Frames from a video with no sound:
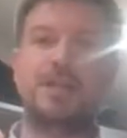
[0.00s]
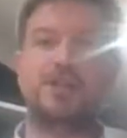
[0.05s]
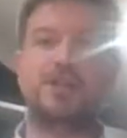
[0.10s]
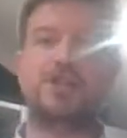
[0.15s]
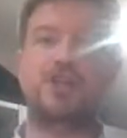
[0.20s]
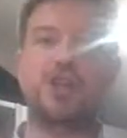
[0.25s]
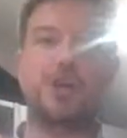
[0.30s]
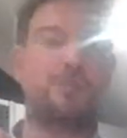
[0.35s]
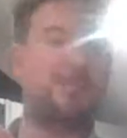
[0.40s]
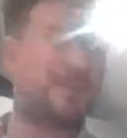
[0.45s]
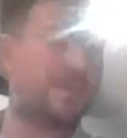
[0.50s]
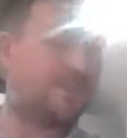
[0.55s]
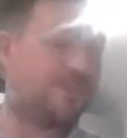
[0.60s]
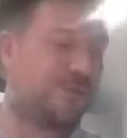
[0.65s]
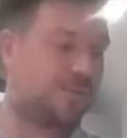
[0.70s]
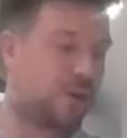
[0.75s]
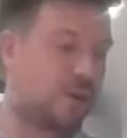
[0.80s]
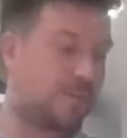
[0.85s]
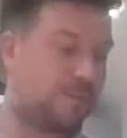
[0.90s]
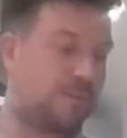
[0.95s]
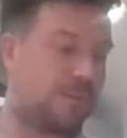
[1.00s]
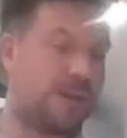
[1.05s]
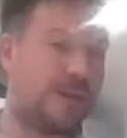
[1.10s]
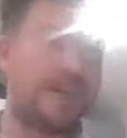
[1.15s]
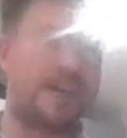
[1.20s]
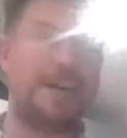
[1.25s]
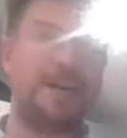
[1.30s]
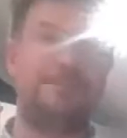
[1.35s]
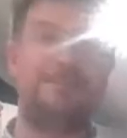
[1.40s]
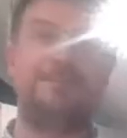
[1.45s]
It just stops it from
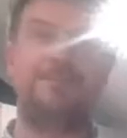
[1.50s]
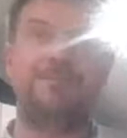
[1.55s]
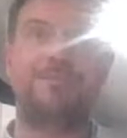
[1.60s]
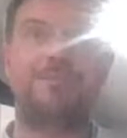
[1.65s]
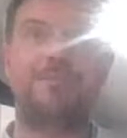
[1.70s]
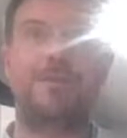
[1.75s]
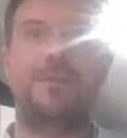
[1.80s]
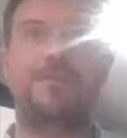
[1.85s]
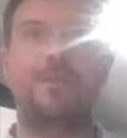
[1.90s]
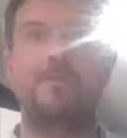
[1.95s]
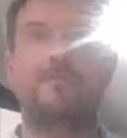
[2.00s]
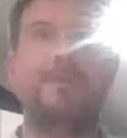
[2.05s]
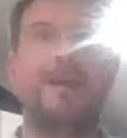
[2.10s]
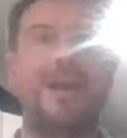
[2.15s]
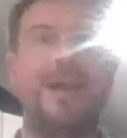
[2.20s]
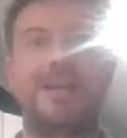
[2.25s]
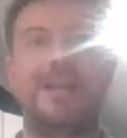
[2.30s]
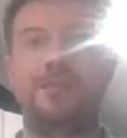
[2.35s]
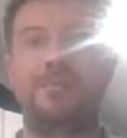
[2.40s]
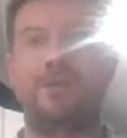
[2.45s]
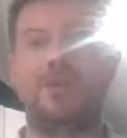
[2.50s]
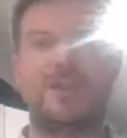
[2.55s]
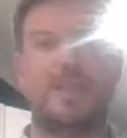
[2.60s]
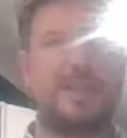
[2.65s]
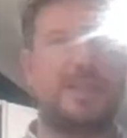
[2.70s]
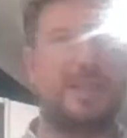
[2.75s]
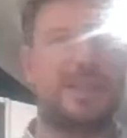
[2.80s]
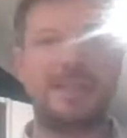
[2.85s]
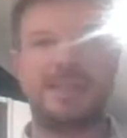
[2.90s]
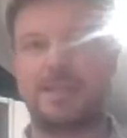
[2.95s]
burning the butter
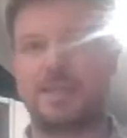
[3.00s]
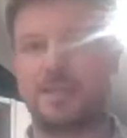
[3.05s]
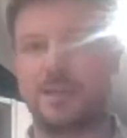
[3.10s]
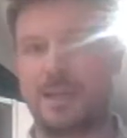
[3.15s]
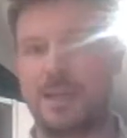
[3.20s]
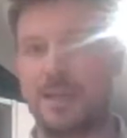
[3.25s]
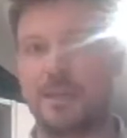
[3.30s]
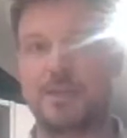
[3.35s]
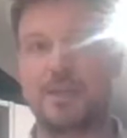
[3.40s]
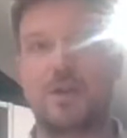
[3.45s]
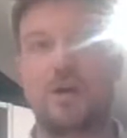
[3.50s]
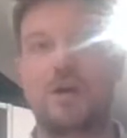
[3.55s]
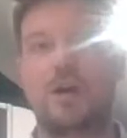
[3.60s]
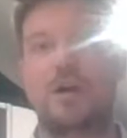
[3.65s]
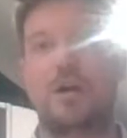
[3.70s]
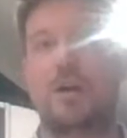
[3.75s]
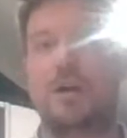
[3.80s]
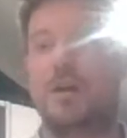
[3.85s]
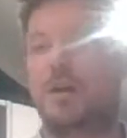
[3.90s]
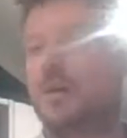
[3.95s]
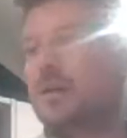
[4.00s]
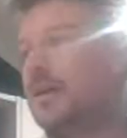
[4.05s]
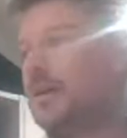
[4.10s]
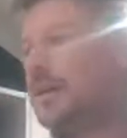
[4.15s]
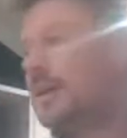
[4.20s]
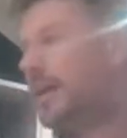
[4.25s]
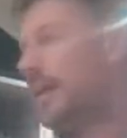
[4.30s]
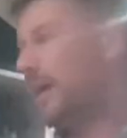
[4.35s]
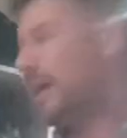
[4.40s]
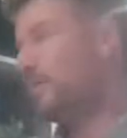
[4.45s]
and turns it to like a dark
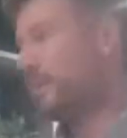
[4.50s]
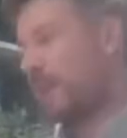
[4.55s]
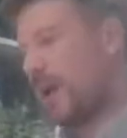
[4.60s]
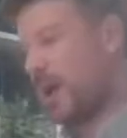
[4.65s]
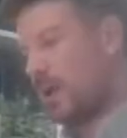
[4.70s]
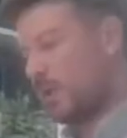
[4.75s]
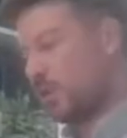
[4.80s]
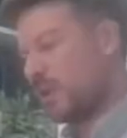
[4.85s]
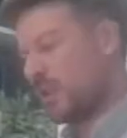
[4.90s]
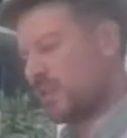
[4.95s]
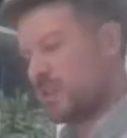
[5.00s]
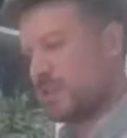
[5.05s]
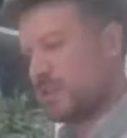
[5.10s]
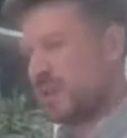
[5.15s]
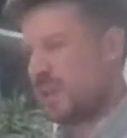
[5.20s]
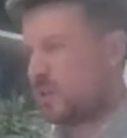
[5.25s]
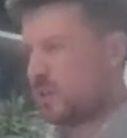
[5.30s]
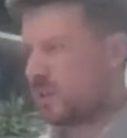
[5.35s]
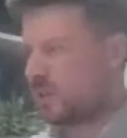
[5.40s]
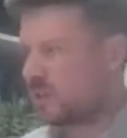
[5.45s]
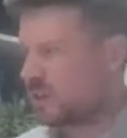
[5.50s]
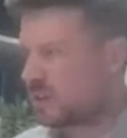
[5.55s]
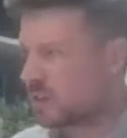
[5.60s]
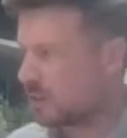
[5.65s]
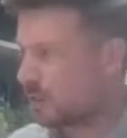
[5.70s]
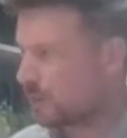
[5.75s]
brown colour. That's not what you want.